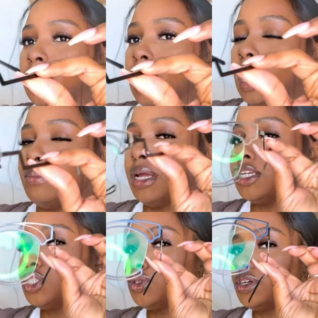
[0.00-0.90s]
I'm
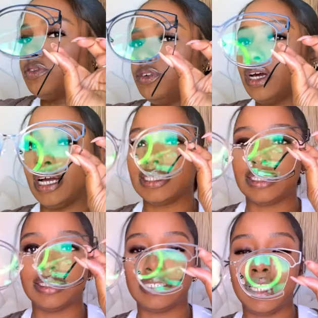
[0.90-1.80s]
not sure if you guys
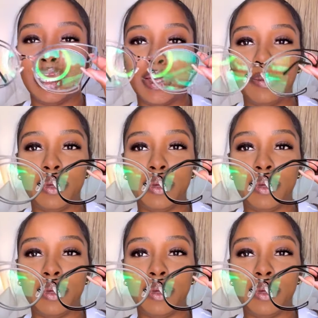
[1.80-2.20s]
can tell,